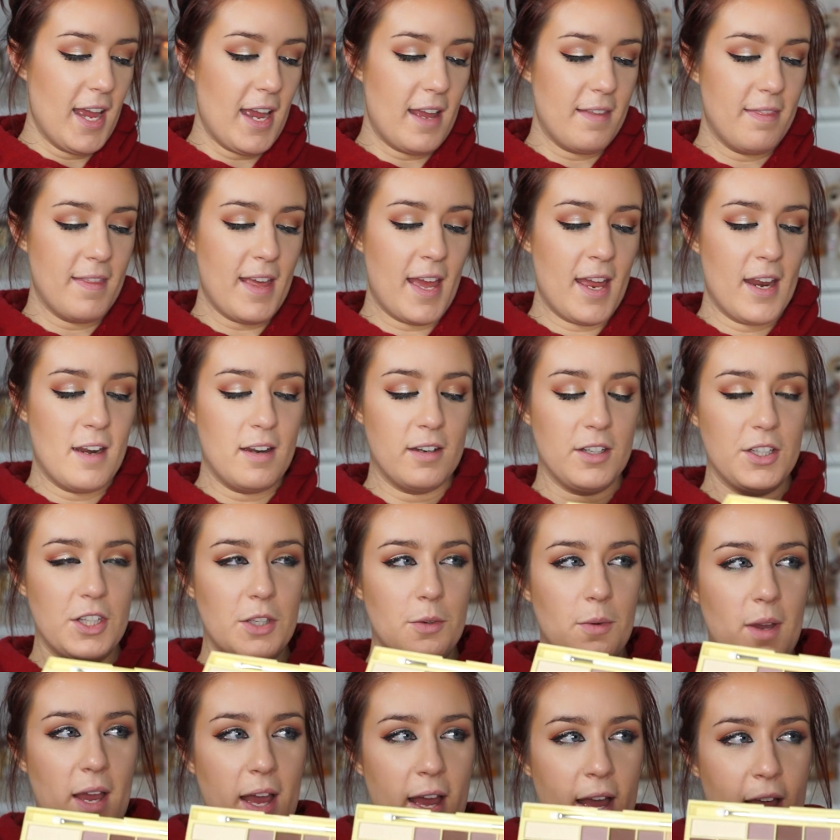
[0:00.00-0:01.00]
And then
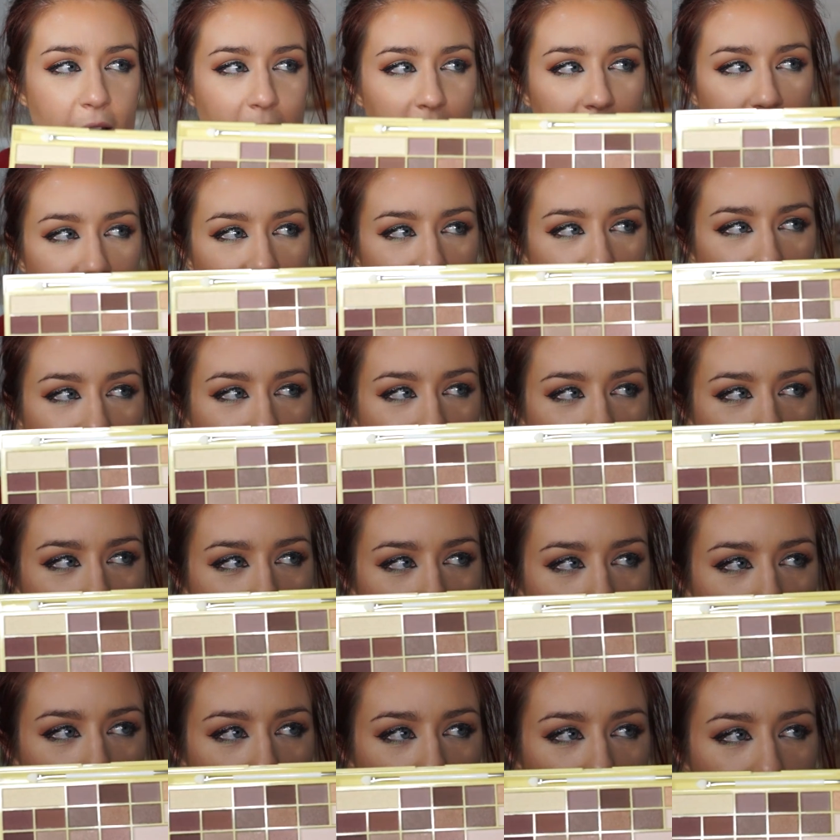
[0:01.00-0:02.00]
you have these
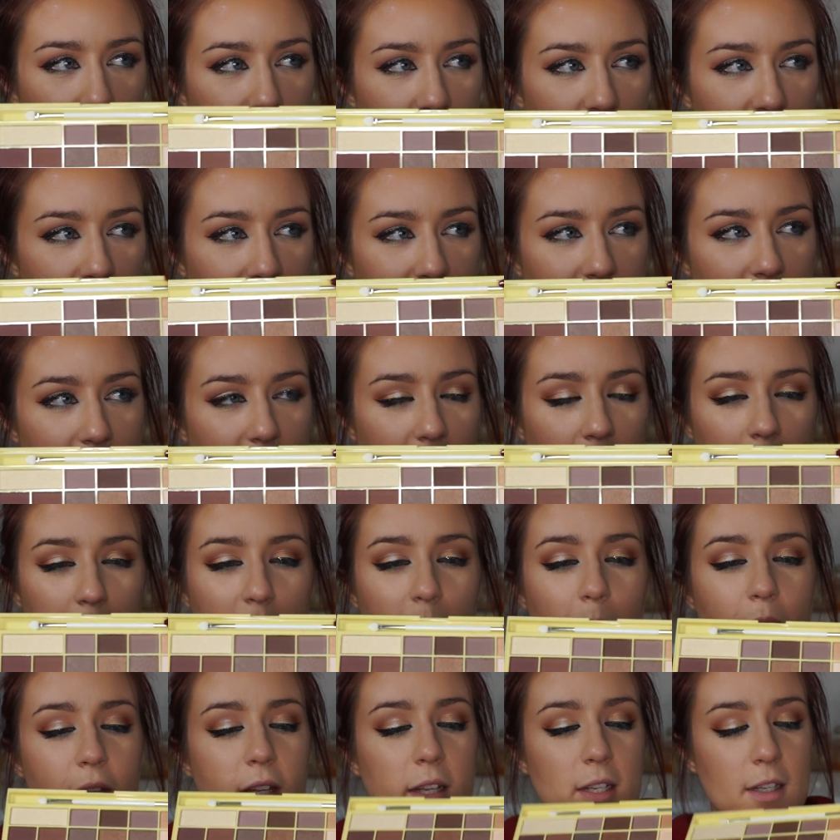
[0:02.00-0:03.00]
beautiful shades. It
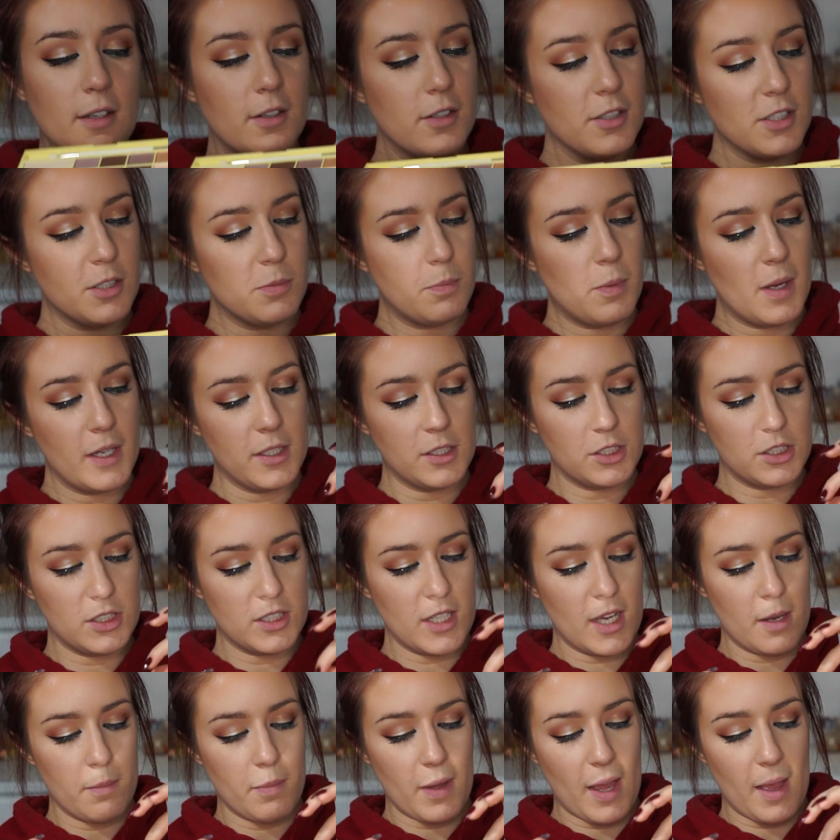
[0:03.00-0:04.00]
comes with a little sponge
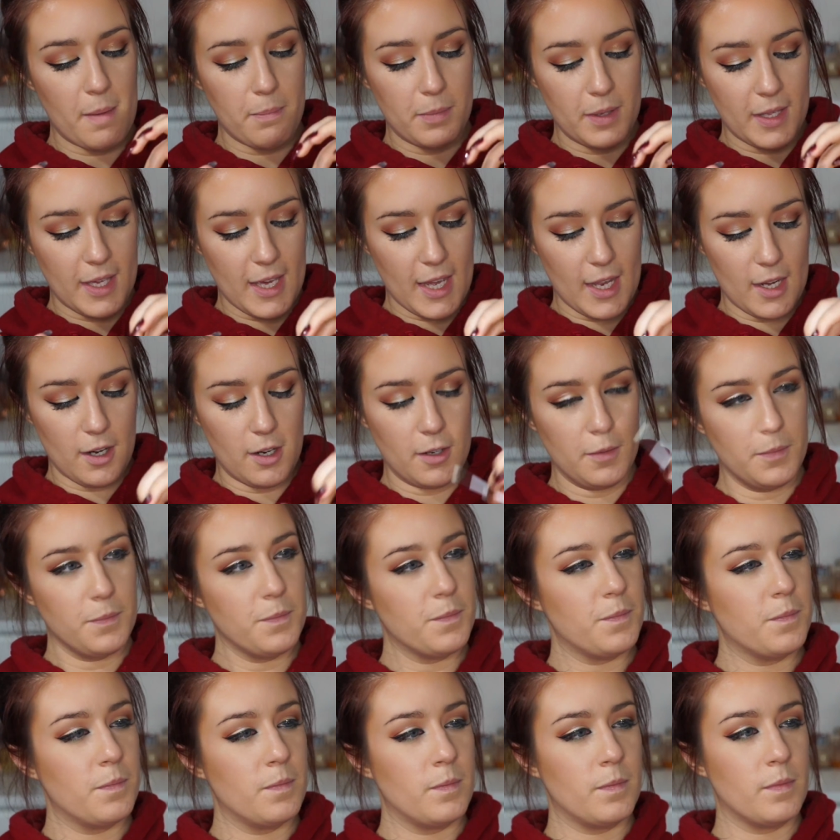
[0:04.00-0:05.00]
tip applicator.
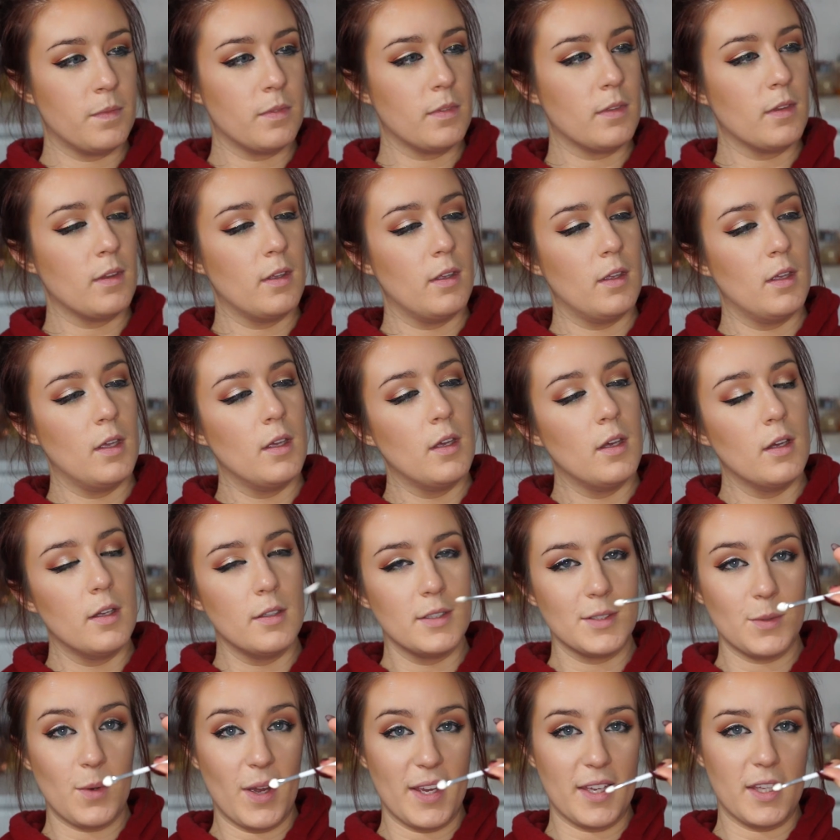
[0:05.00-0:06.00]

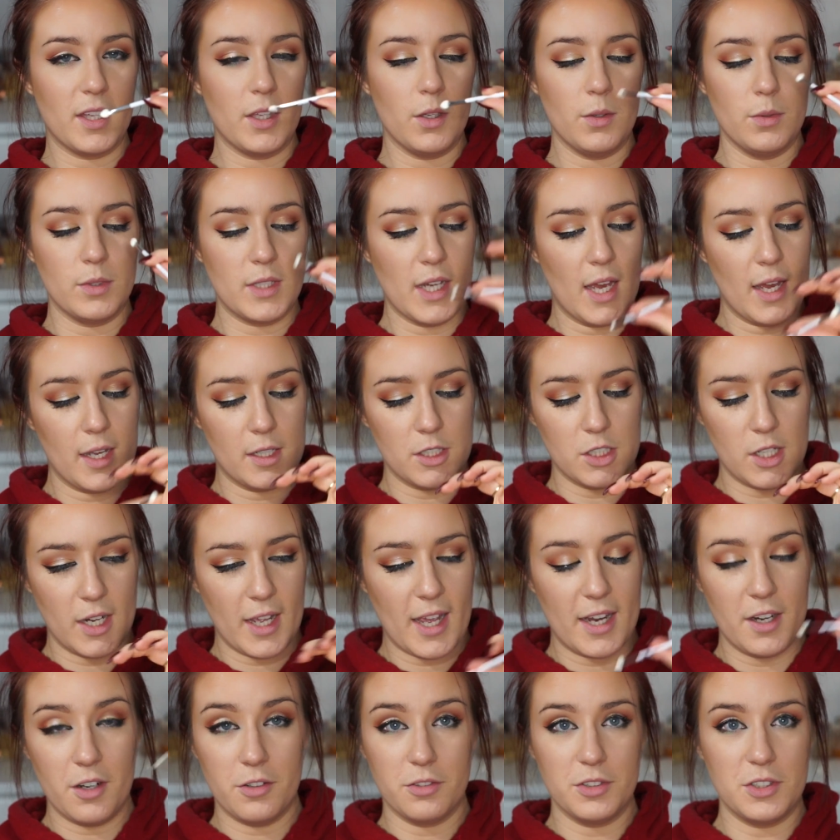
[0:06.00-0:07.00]
It's quite cute,
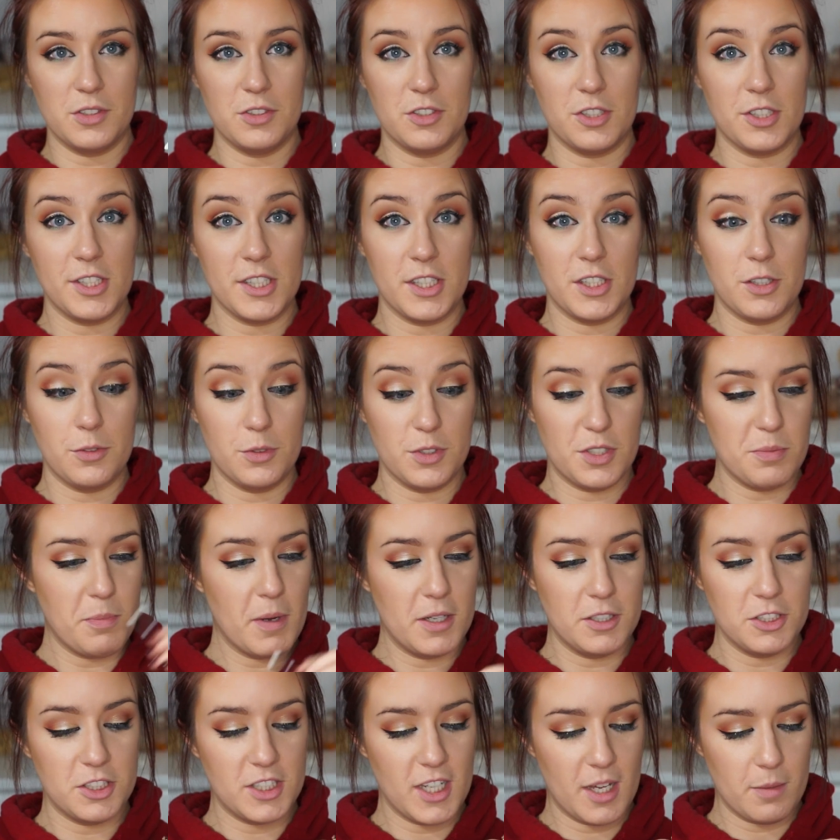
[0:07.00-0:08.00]
actually. I don't usually use
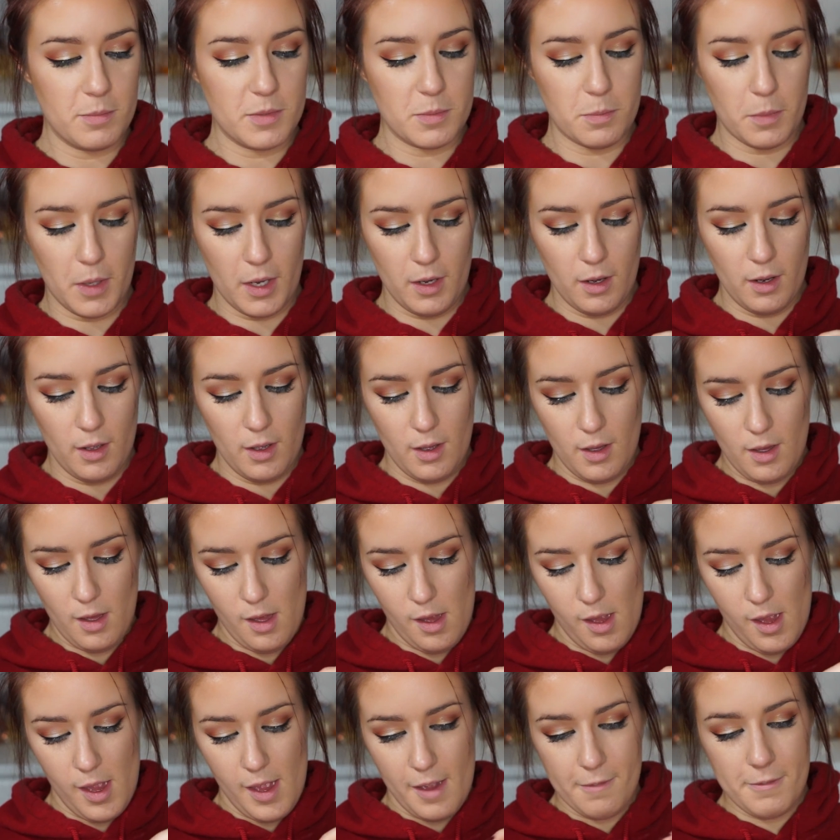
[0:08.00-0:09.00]
sponge tips, but
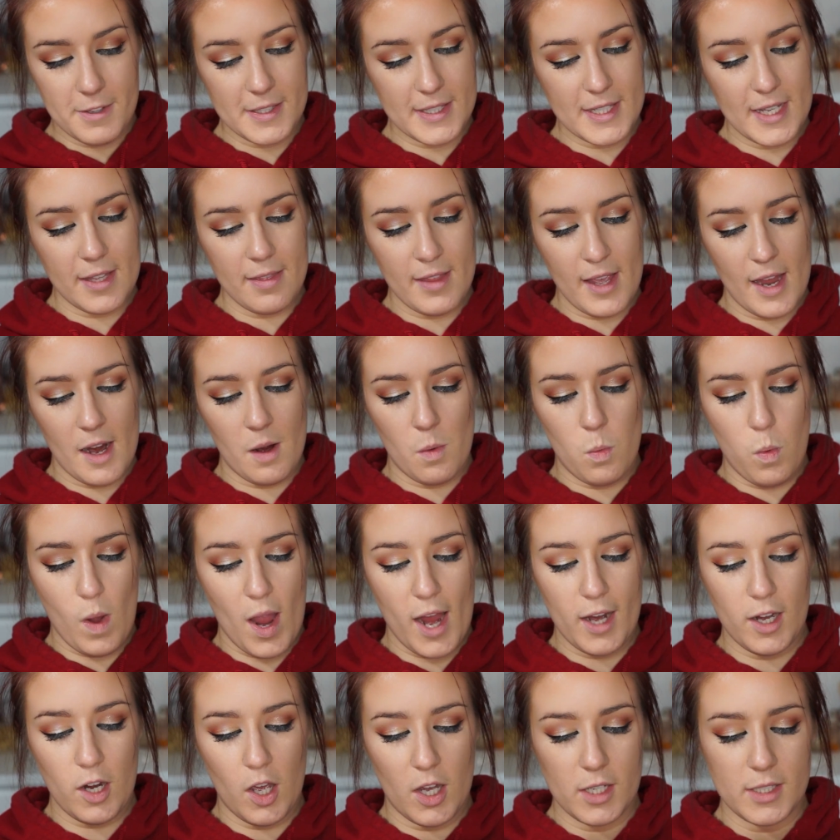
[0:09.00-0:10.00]
if it's in there,
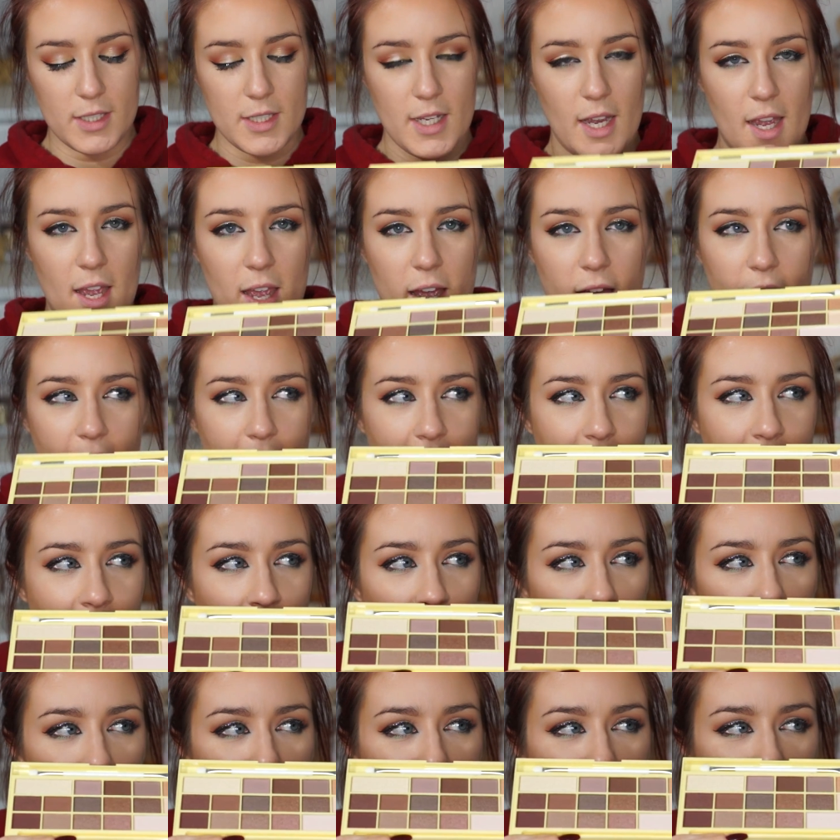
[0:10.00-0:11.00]
why not? And
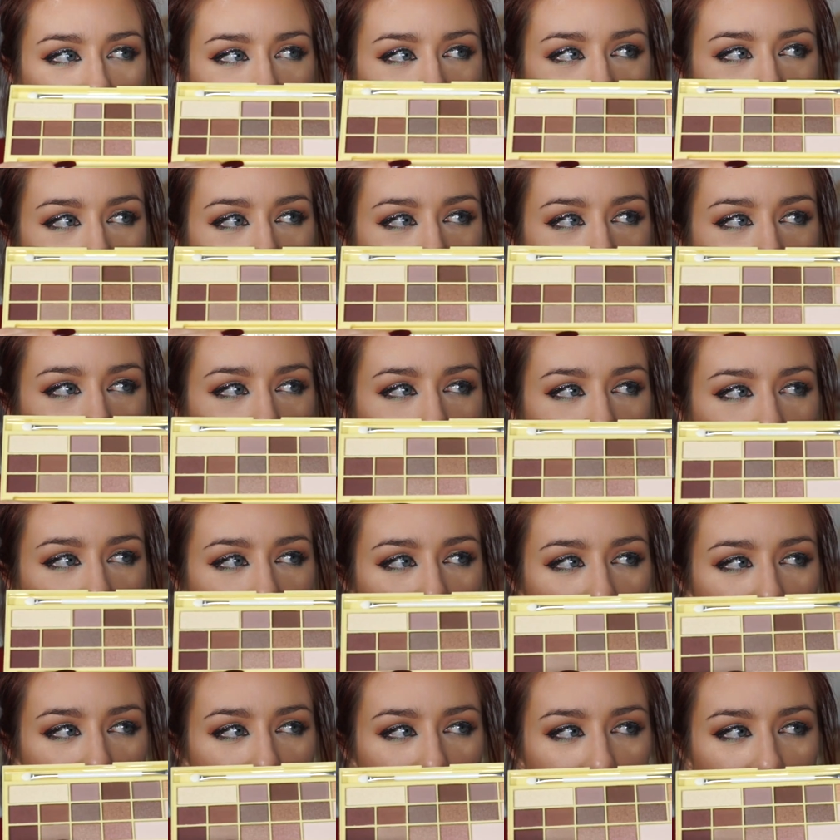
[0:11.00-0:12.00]
then all these
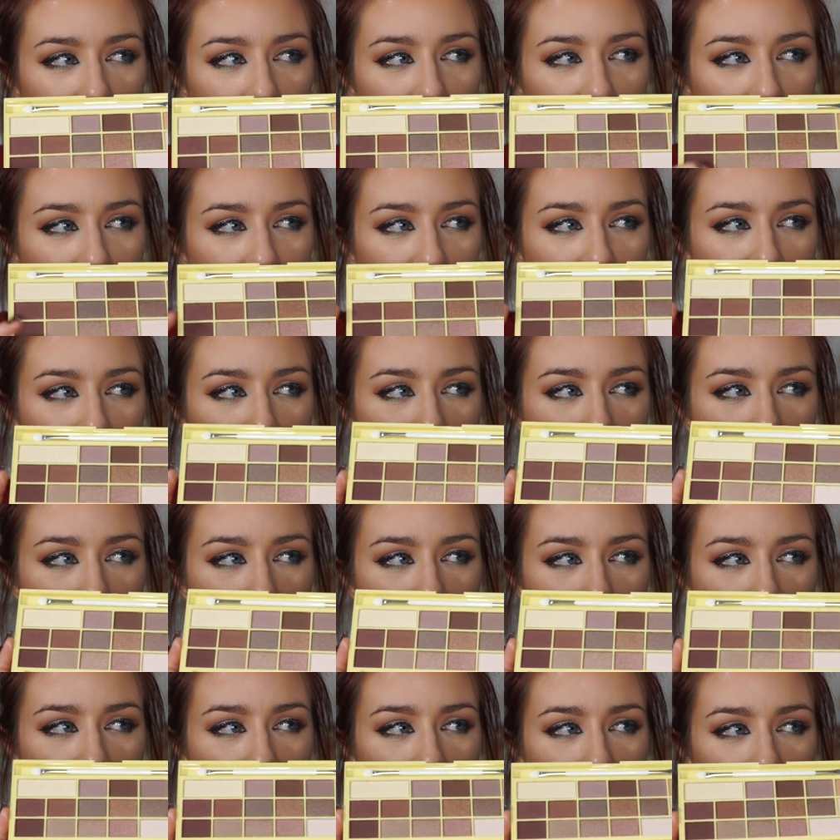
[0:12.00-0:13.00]
beautiful
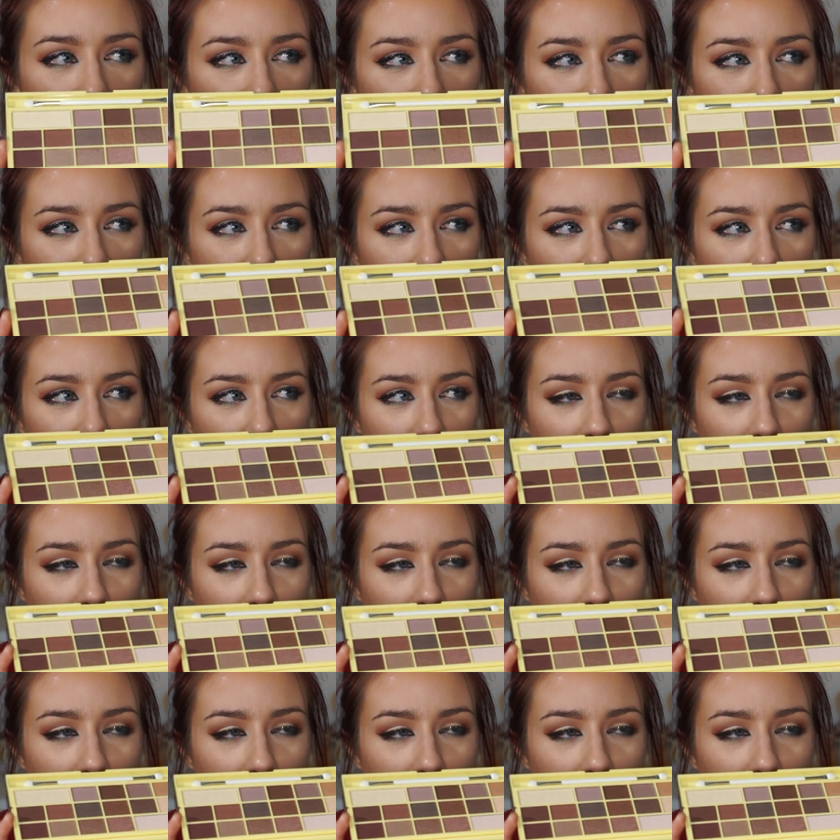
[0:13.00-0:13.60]
nude shades.